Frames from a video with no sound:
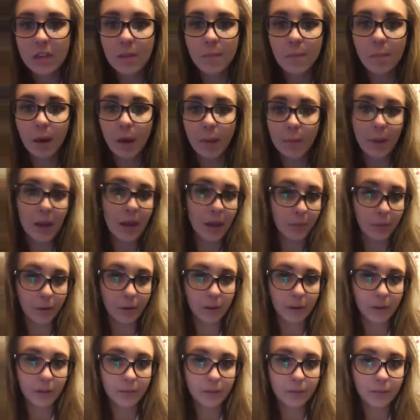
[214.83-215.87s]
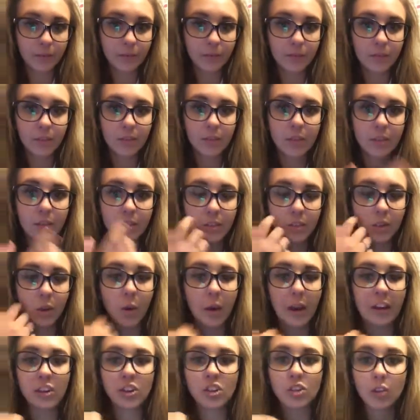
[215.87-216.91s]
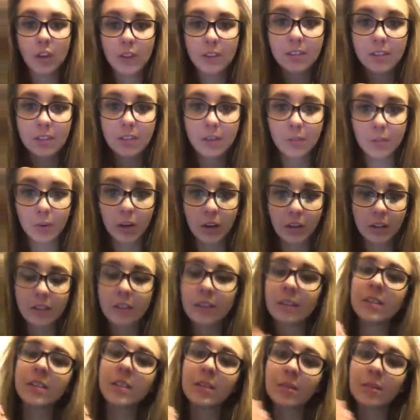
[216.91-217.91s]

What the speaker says: my paper. So I trusted the person